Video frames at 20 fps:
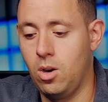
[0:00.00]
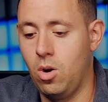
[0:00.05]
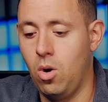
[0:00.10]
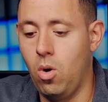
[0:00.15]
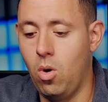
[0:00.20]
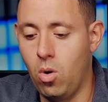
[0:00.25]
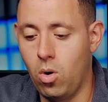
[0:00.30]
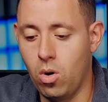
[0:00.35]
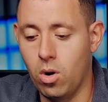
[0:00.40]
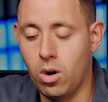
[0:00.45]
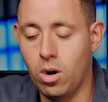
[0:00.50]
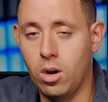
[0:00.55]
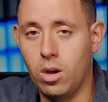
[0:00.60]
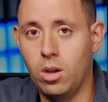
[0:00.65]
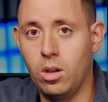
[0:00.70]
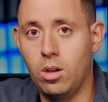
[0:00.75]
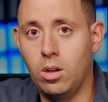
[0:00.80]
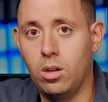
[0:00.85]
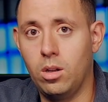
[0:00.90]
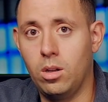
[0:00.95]
Or
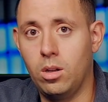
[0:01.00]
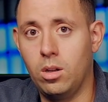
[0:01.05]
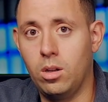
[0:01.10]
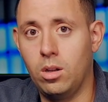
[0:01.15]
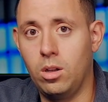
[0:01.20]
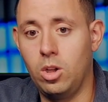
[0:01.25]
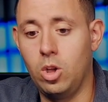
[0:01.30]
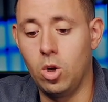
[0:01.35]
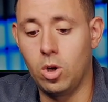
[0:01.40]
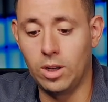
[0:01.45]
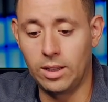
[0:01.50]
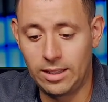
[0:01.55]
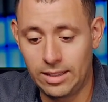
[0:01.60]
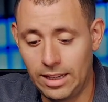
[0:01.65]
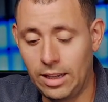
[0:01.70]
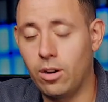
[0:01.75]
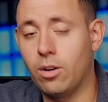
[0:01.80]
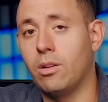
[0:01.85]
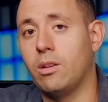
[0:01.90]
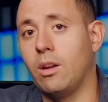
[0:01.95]
you can
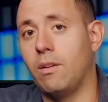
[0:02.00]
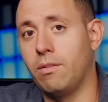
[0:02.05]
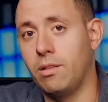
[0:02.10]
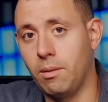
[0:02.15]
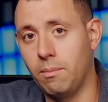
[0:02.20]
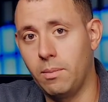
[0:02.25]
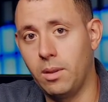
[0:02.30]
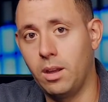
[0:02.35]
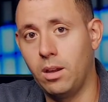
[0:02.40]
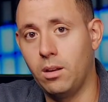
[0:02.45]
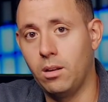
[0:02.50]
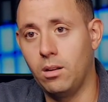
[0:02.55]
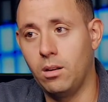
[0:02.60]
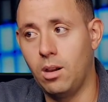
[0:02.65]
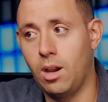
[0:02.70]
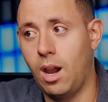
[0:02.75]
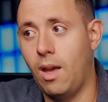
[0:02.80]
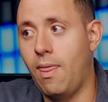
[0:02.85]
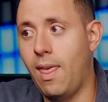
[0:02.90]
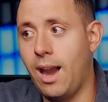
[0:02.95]
tell yourself something
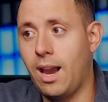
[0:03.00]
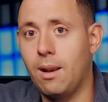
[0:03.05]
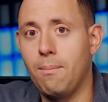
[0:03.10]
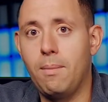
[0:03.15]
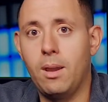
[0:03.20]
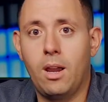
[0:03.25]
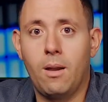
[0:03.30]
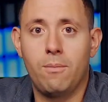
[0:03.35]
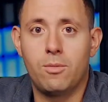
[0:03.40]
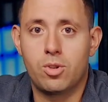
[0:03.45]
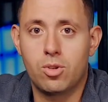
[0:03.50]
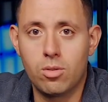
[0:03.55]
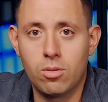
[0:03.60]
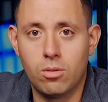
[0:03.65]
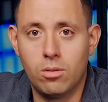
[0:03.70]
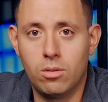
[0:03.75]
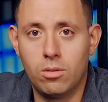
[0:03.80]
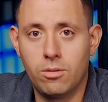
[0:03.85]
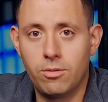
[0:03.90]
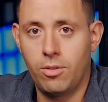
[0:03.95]
and that can become true
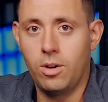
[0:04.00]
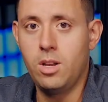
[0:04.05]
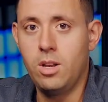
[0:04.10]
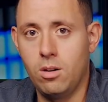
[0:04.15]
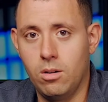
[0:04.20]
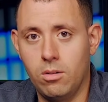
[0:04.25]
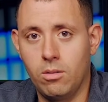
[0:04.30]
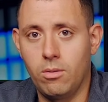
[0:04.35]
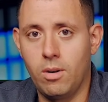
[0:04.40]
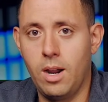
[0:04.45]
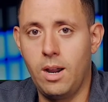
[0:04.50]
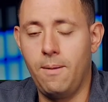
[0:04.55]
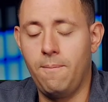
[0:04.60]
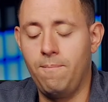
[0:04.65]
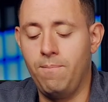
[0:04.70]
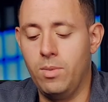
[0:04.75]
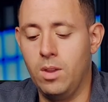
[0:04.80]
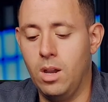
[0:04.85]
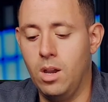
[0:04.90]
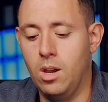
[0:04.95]
for you, right?
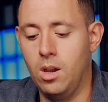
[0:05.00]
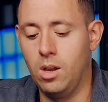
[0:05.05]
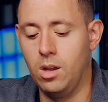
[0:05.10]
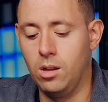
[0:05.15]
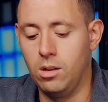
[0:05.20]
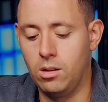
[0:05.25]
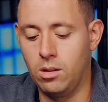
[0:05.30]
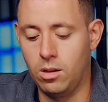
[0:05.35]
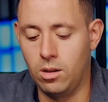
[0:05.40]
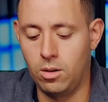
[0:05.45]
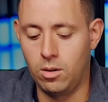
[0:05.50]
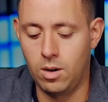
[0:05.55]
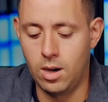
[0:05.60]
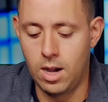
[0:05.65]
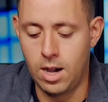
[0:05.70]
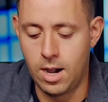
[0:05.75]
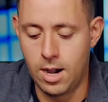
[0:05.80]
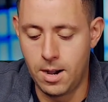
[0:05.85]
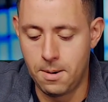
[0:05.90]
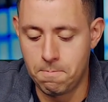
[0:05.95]
So
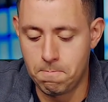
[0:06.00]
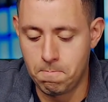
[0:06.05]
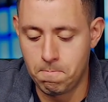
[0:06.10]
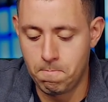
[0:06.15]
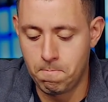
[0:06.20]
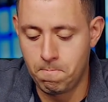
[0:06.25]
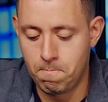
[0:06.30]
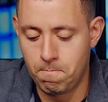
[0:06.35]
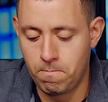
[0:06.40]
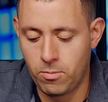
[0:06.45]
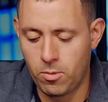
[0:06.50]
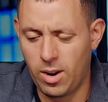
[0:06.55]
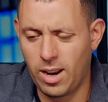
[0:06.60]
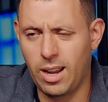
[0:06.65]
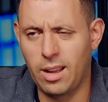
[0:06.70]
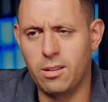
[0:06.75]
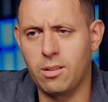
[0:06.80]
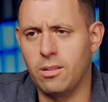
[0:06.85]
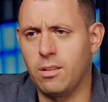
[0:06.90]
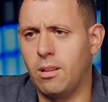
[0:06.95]
I
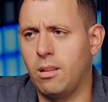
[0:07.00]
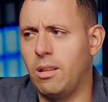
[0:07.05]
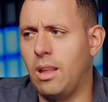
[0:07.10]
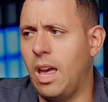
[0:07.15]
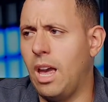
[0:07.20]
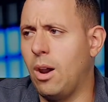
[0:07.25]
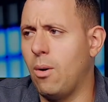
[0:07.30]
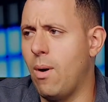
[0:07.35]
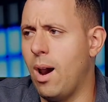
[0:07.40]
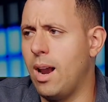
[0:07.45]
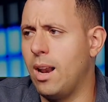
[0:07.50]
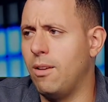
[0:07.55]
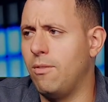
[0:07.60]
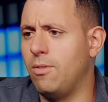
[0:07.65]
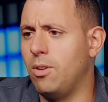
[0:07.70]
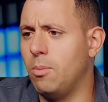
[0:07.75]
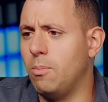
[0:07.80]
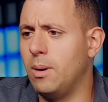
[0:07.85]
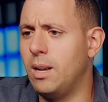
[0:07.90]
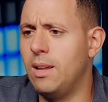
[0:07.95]
guess there's a saying, right? If
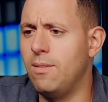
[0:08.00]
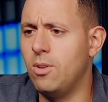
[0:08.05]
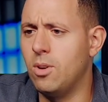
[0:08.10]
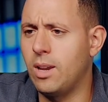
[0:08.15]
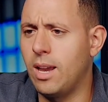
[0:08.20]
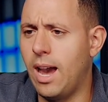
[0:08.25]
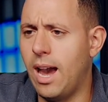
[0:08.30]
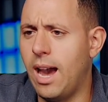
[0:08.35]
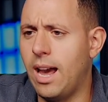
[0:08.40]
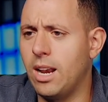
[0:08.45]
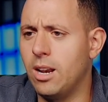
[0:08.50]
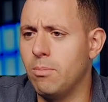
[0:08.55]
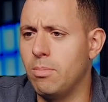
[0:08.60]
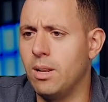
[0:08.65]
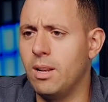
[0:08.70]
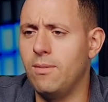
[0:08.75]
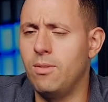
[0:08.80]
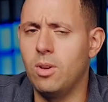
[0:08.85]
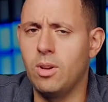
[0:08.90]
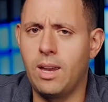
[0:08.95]
you believe you can or
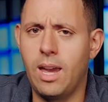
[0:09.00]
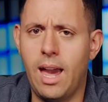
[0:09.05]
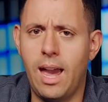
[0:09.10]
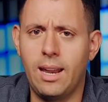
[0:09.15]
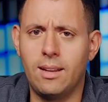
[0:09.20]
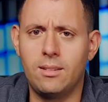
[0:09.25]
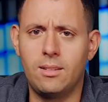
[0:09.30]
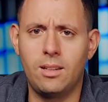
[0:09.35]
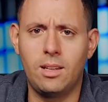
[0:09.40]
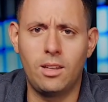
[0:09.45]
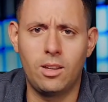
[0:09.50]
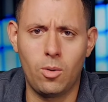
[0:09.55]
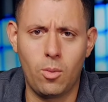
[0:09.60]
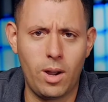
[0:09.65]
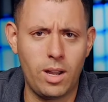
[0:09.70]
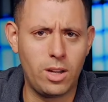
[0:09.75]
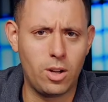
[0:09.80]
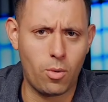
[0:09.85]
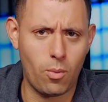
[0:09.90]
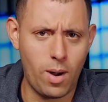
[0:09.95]
believe you can't, either way
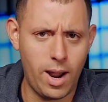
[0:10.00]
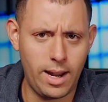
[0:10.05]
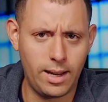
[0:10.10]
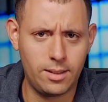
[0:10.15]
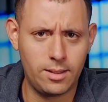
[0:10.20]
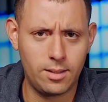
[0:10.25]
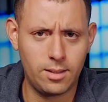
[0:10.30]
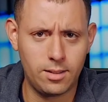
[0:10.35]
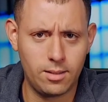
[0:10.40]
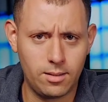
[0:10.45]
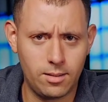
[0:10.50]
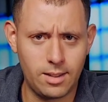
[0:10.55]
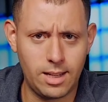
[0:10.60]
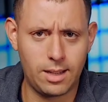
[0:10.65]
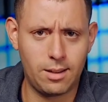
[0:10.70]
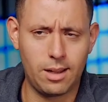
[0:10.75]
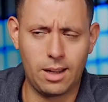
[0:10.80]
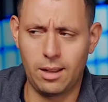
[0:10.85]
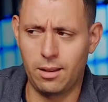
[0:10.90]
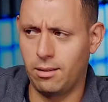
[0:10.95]
you're right.
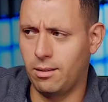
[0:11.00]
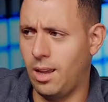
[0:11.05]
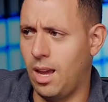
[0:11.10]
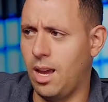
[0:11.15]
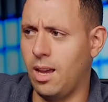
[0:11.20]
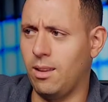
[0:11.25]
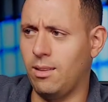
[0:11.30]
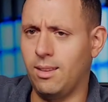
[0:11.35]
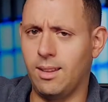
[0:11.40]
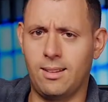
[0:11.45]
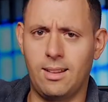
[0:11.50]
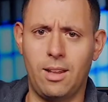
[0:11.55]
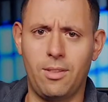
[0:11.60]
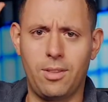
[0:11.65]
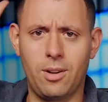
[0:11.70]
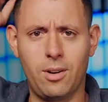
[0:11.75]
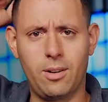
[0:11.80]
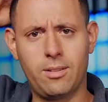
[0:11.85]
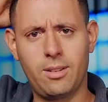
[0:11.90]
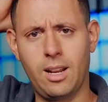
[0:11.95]
That's like a saying that's out
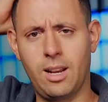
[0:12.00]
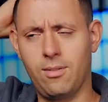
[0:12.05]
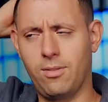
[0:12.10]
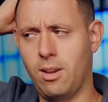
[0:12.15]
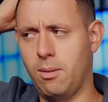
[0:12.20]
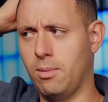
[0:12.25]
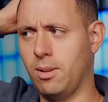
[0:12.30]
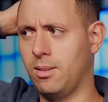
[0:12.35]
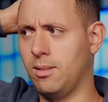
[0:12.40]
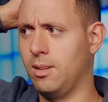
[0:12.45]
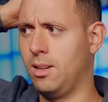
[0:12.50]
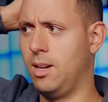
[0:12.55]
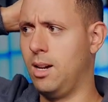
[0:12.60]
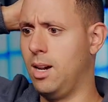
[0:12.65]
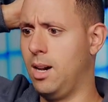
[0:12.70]
there. It's kind of famous.